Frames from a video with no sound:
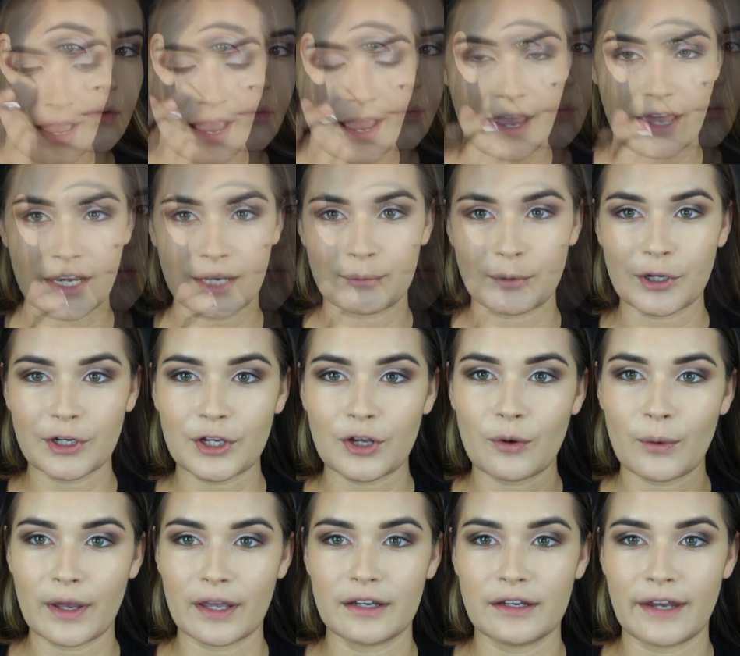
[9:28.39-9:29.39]
And I'm gonna
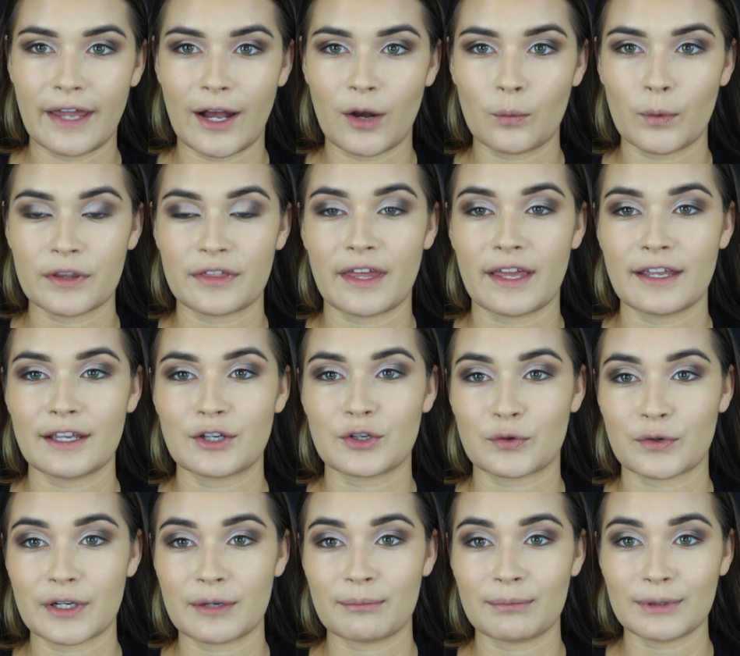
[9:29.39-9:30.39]
go in now with a
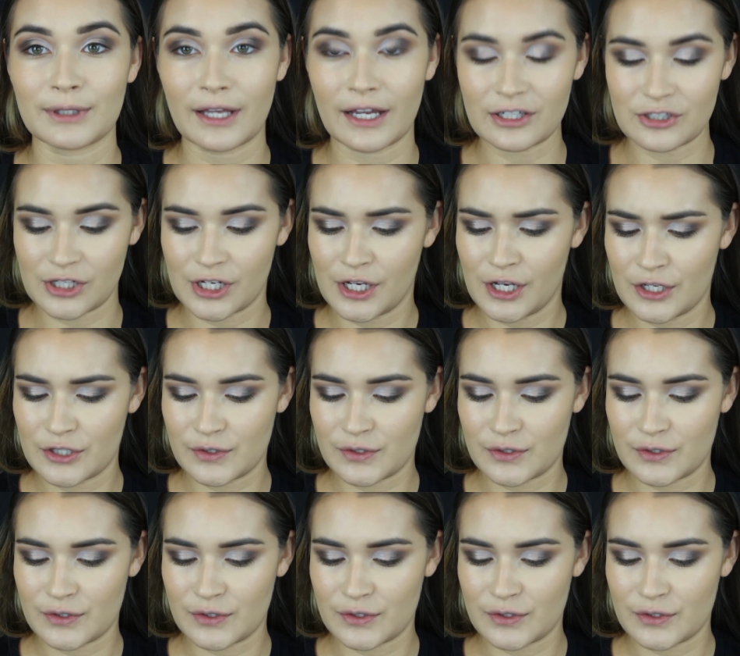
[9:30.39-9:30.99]
cream blush.